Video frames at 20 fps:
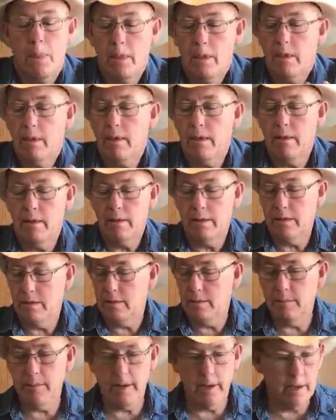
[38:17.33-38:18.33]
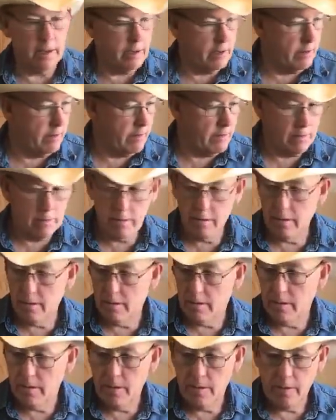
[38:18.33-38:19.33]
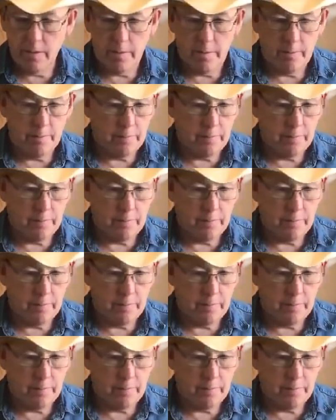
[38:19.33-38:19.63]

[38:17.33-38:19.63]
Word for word: I don't know the language.